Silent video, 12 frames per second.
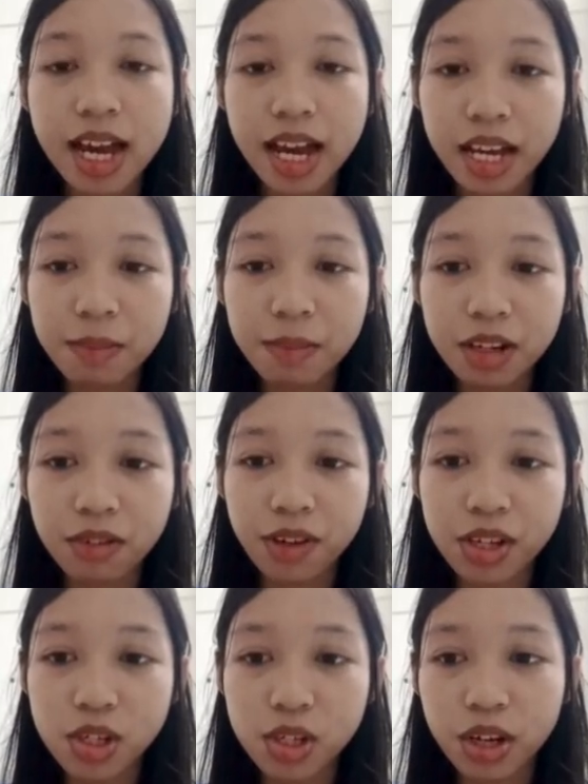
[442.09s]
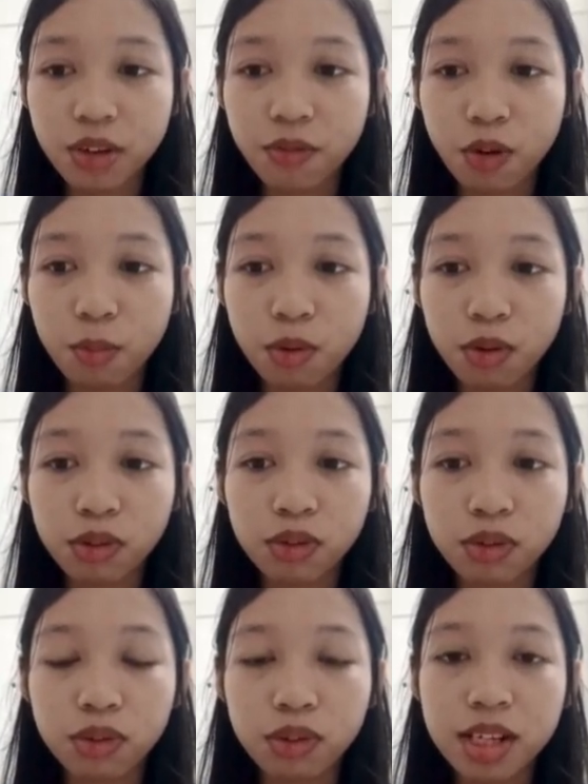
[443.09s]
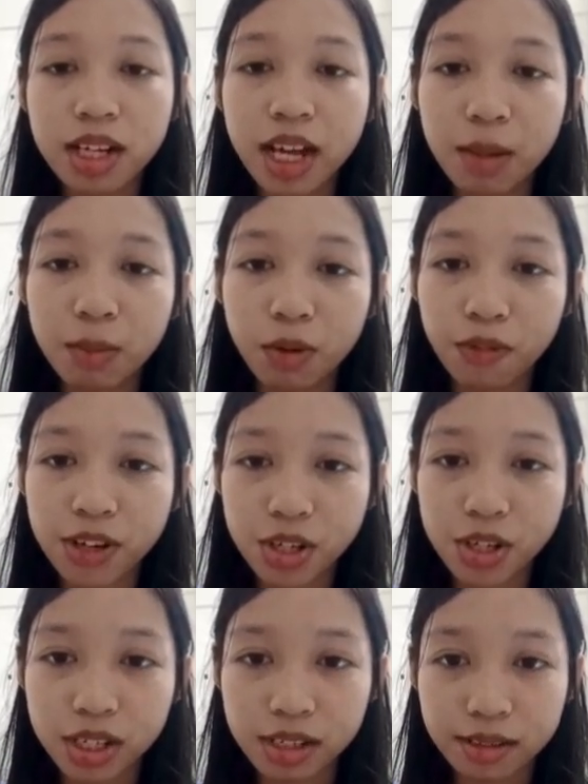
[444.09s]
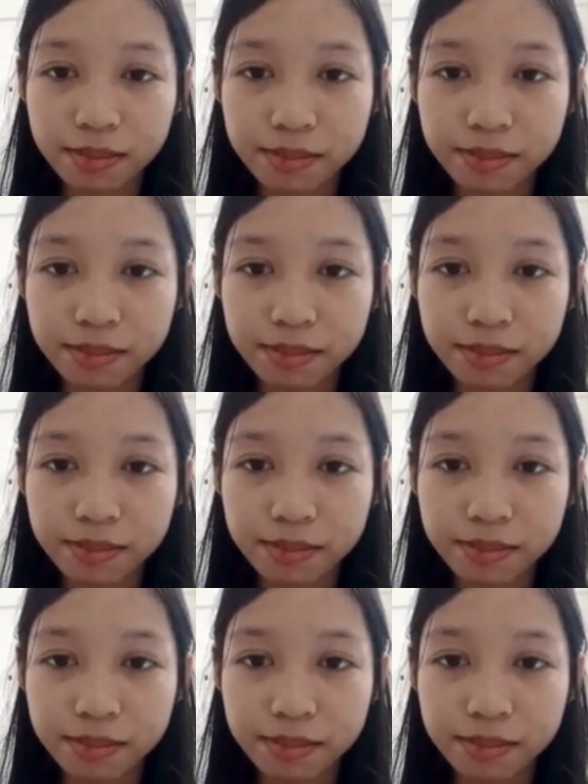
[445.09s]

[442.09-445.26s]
and manufacturing for both students and professionals.